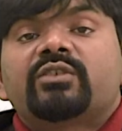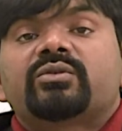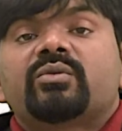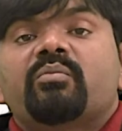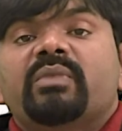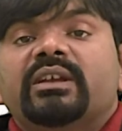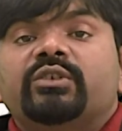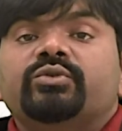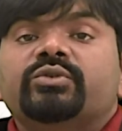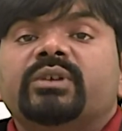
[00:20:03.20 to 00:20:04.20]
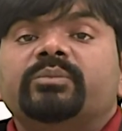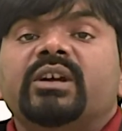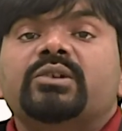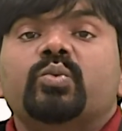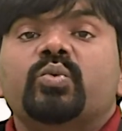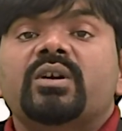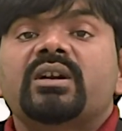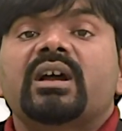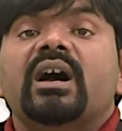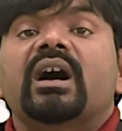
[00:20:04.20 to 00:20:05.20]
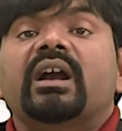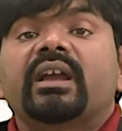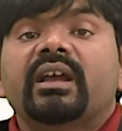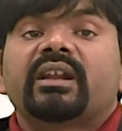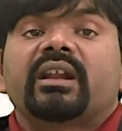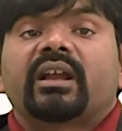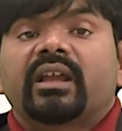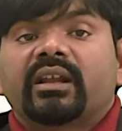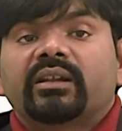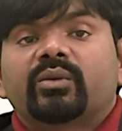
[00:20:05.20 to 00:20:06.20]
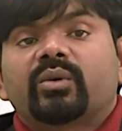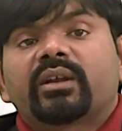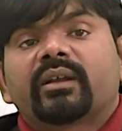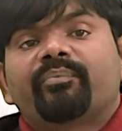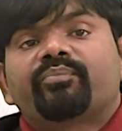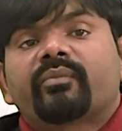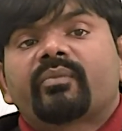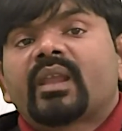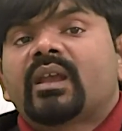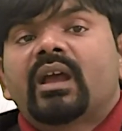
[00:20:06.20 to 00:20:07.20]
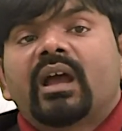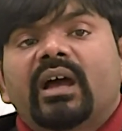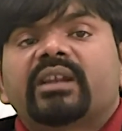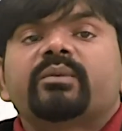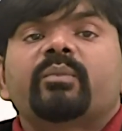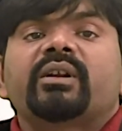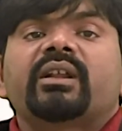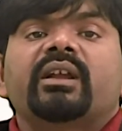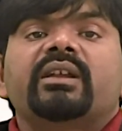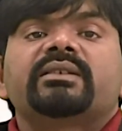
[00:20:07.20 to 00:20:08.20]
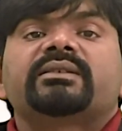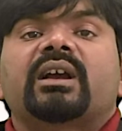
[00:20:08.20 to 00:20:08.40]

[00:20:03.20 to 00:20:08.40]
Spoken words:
to make use of that word again and again. Okay, and remember that it is a